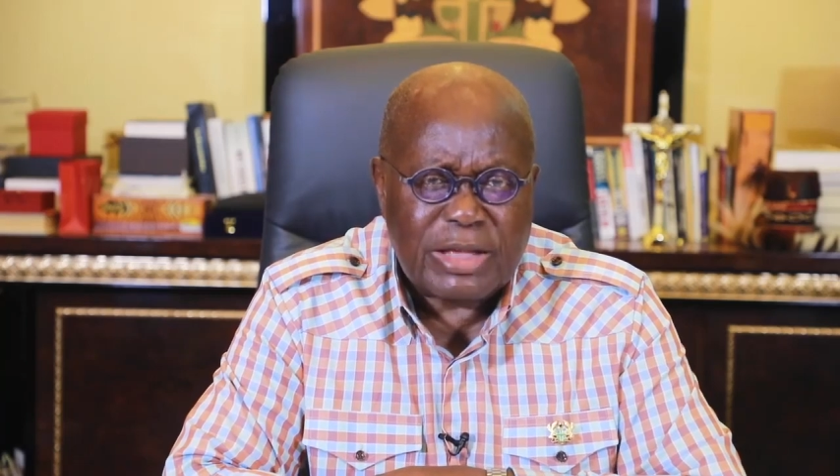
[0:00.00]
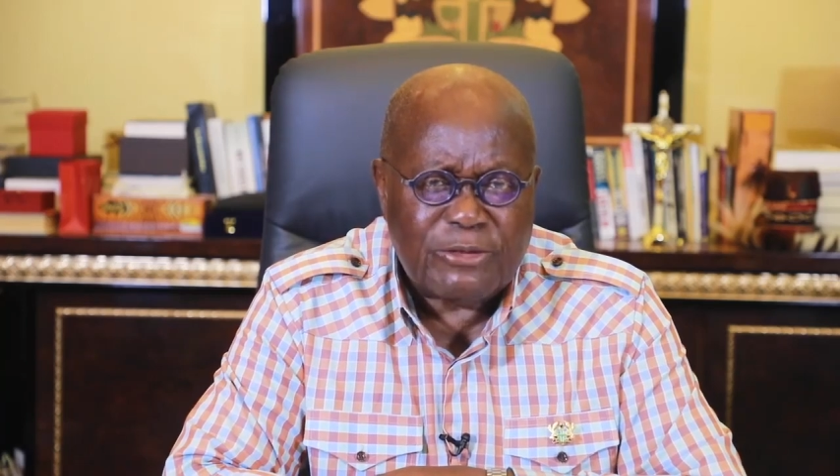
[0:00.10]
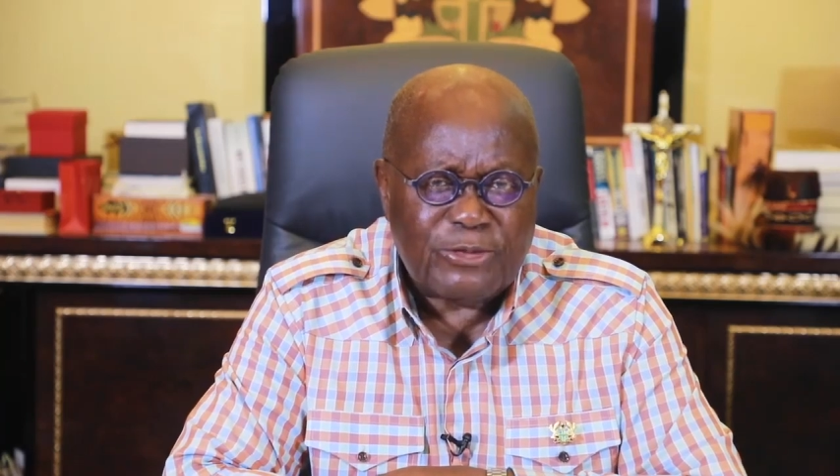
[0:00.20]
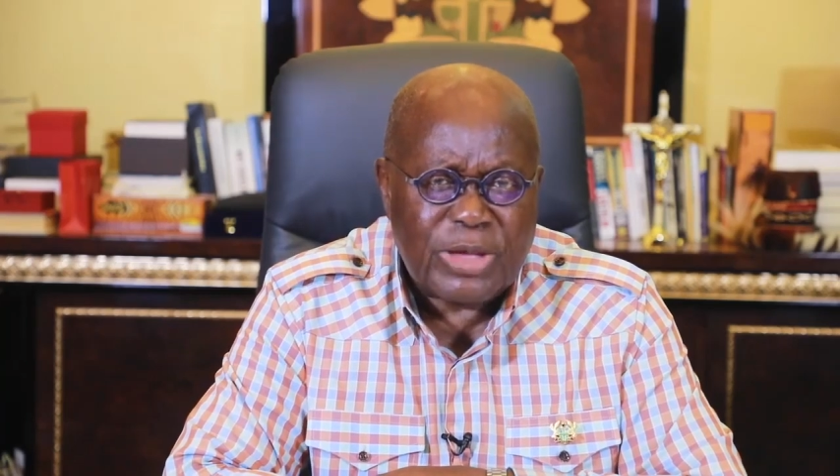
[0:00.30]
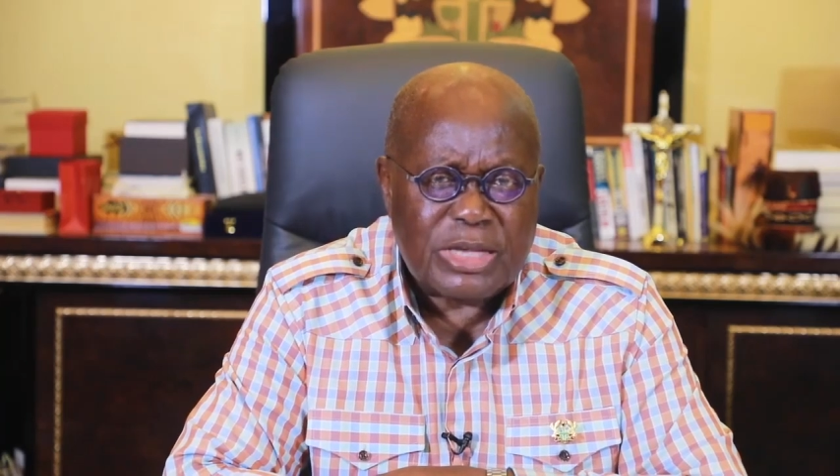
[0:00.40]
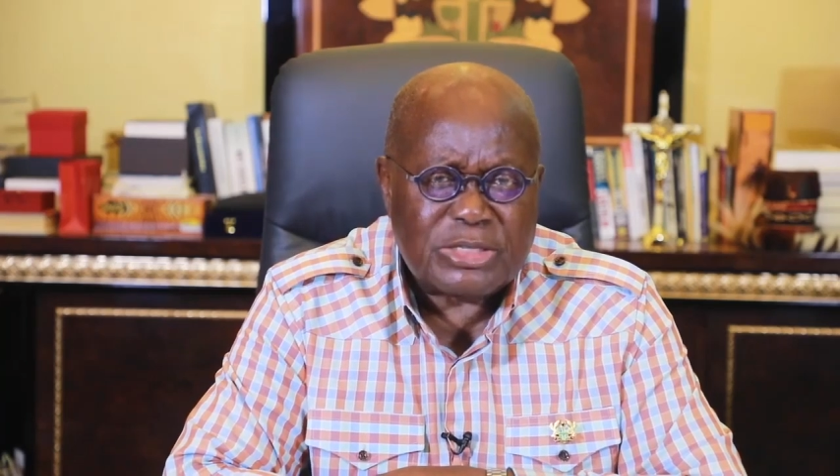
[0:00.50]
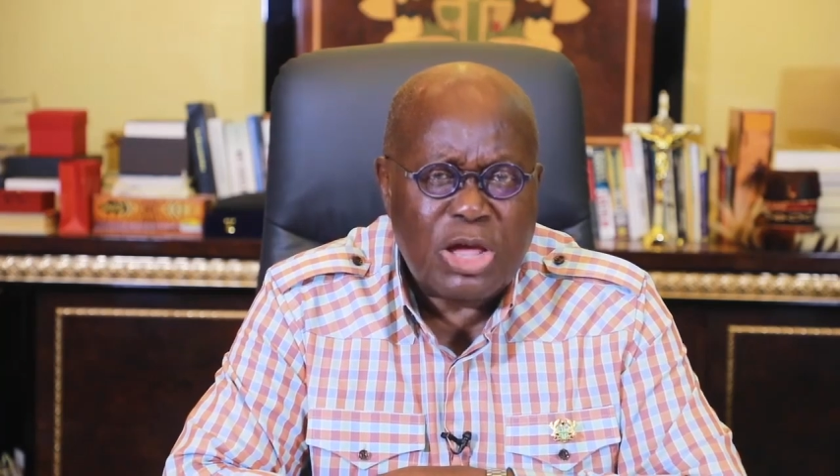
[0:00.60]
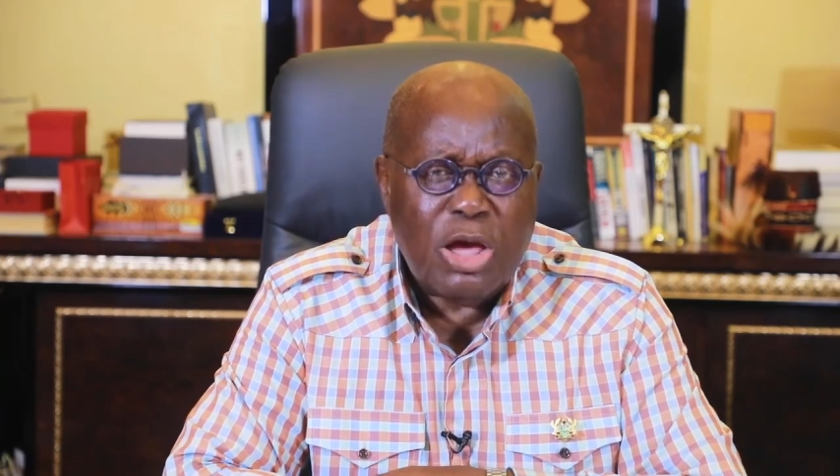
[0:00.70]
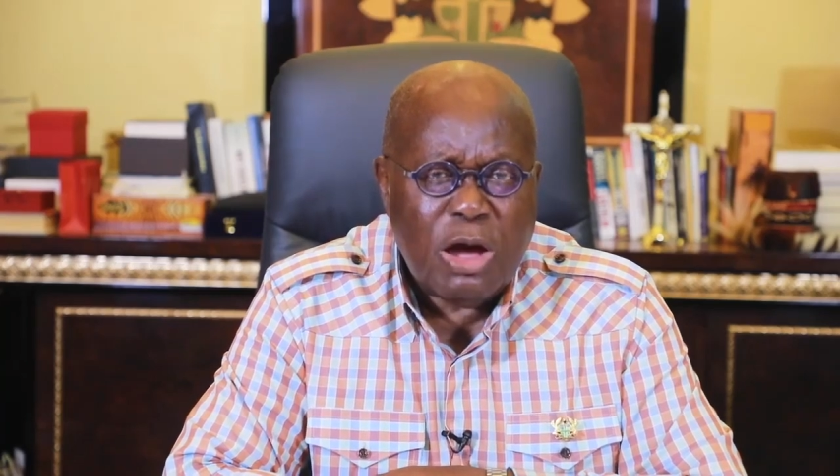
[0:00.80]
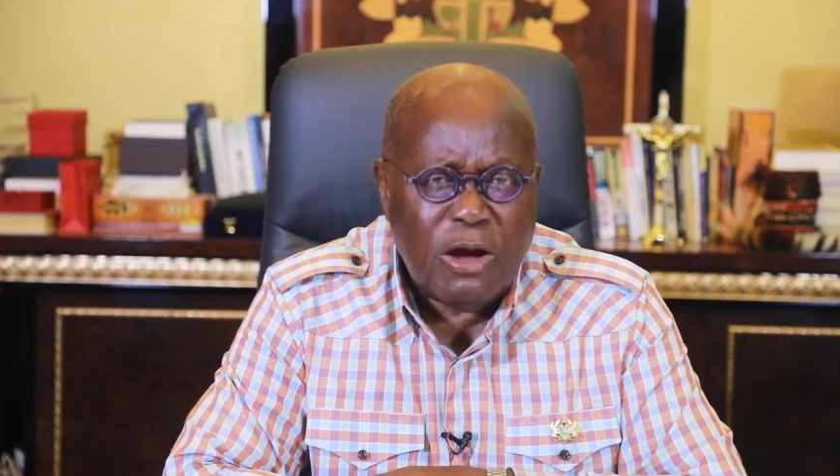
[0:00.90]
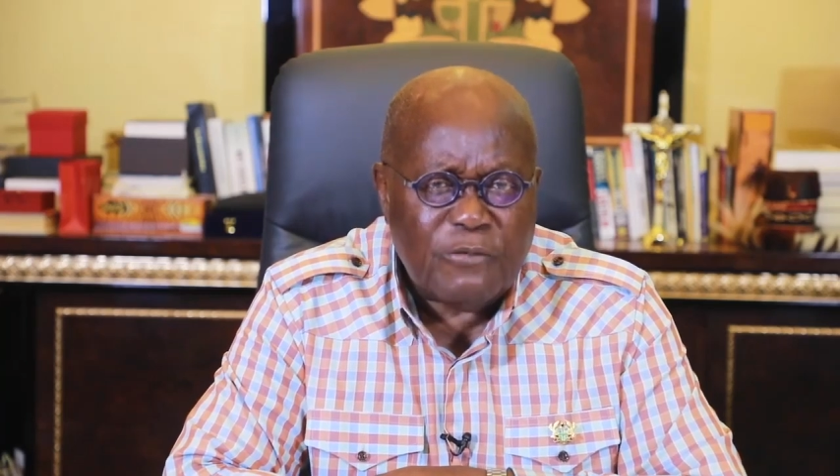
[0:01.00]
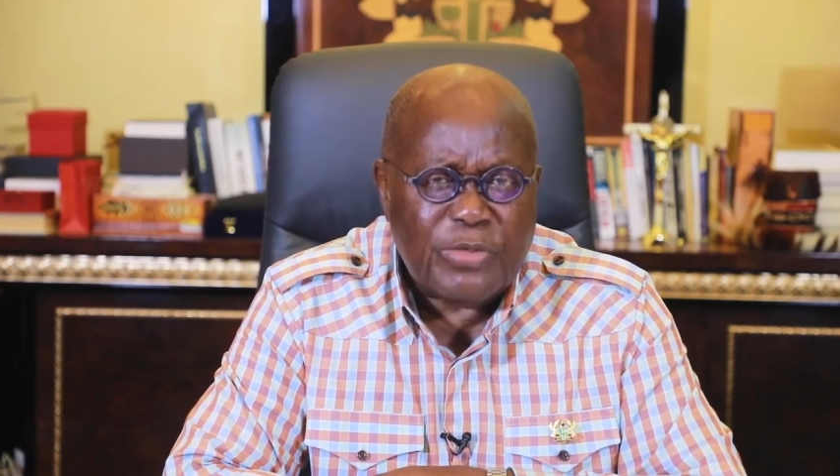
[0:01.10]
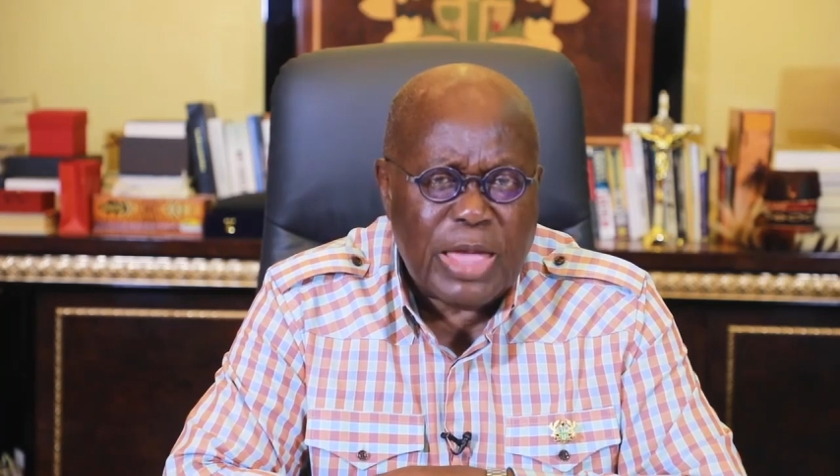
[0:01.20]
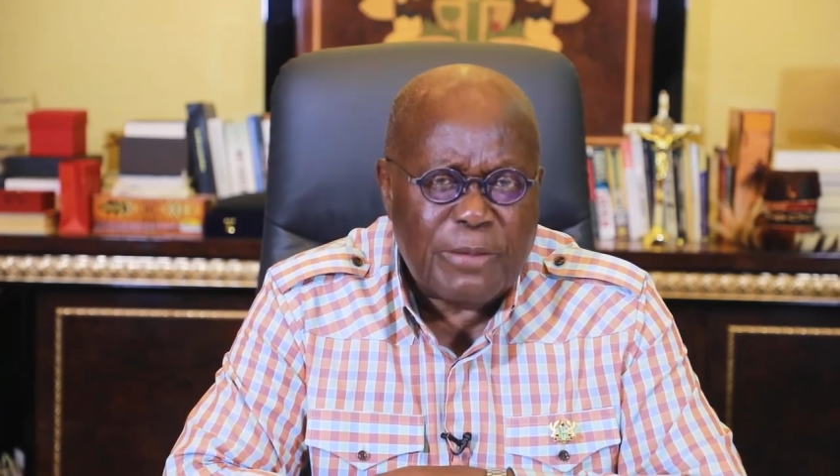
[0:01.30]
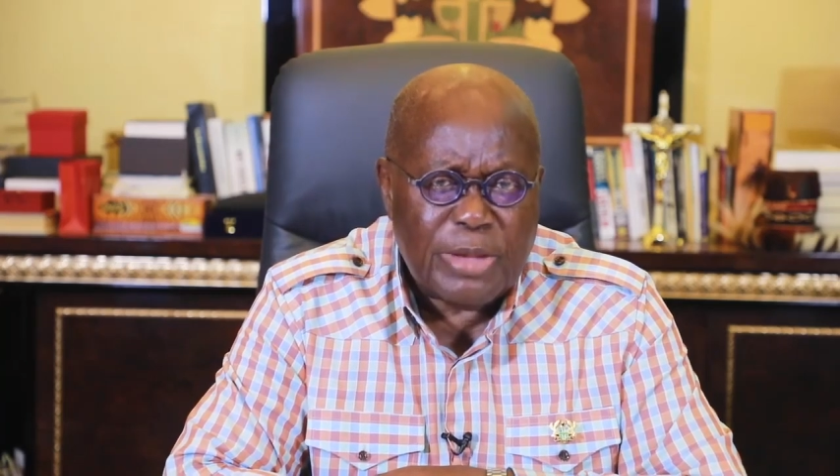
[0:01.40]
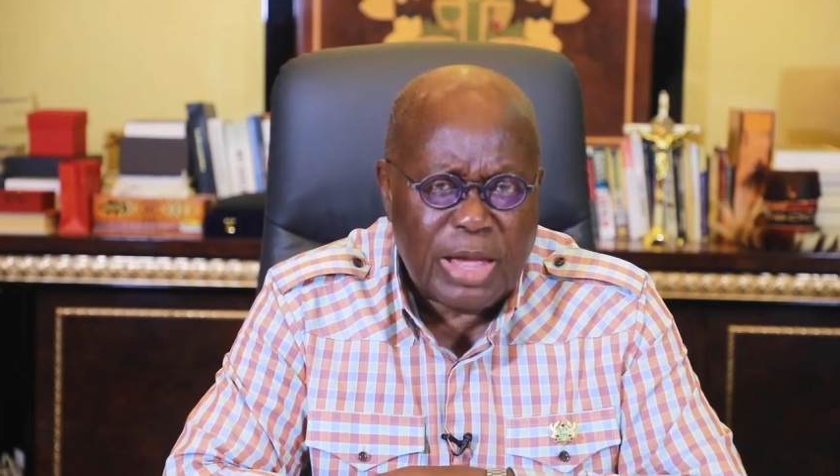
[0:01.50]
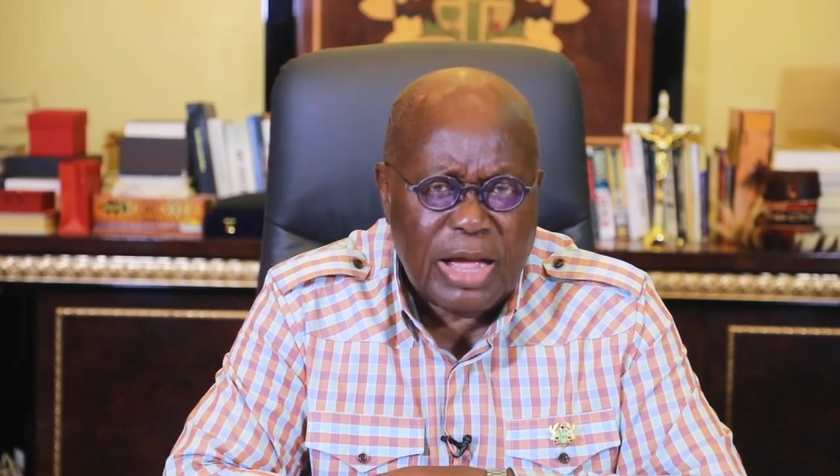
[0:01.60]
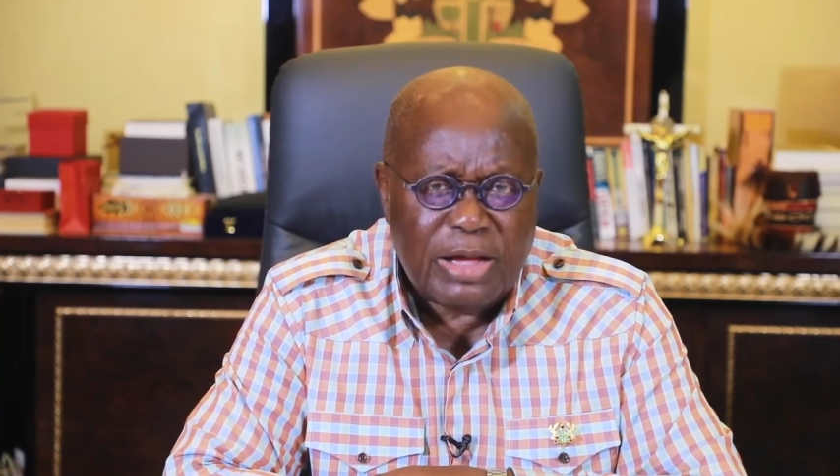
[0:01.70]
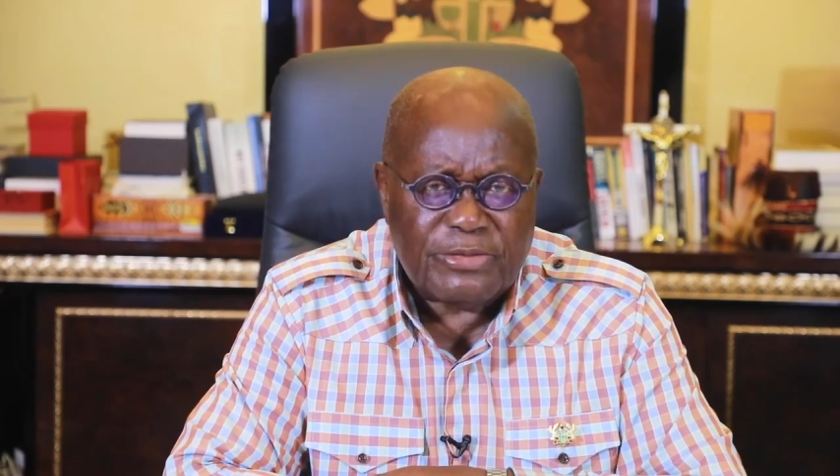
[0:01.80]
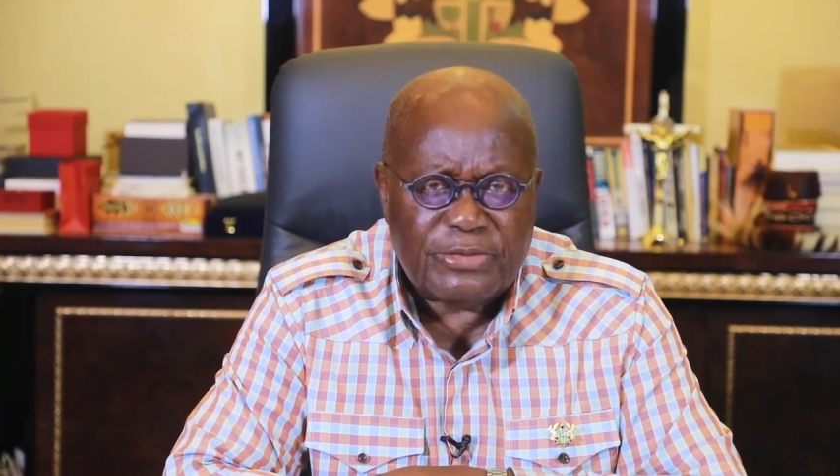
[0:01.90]
their affairs on their
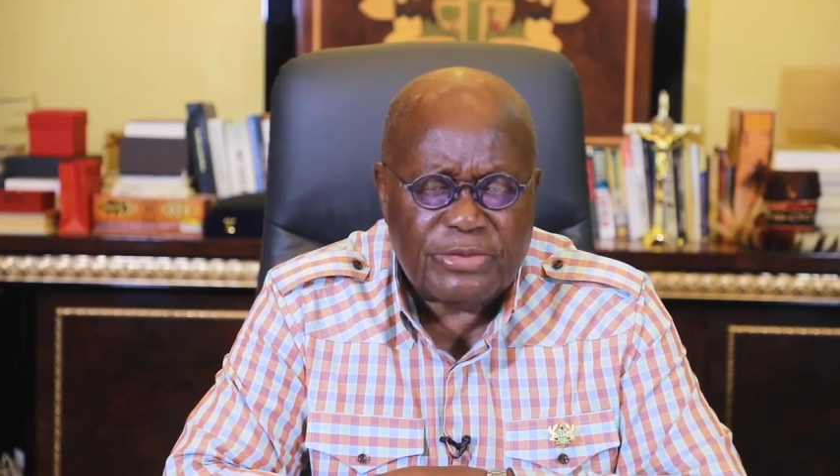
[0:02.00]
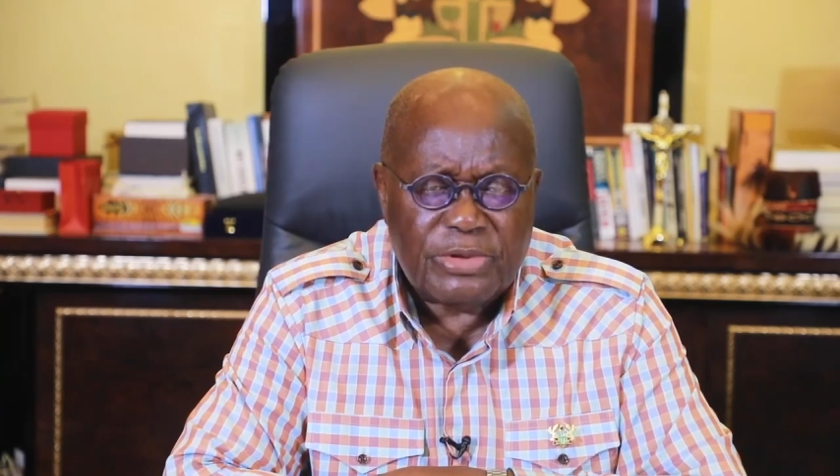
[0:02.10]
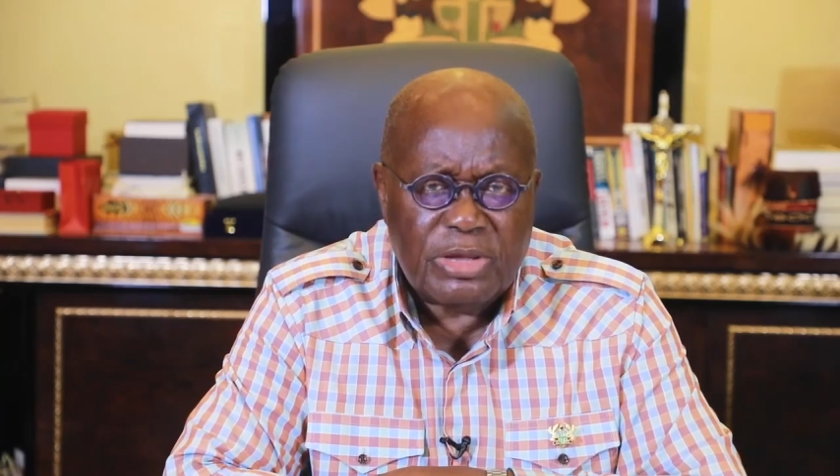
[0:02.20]
behalf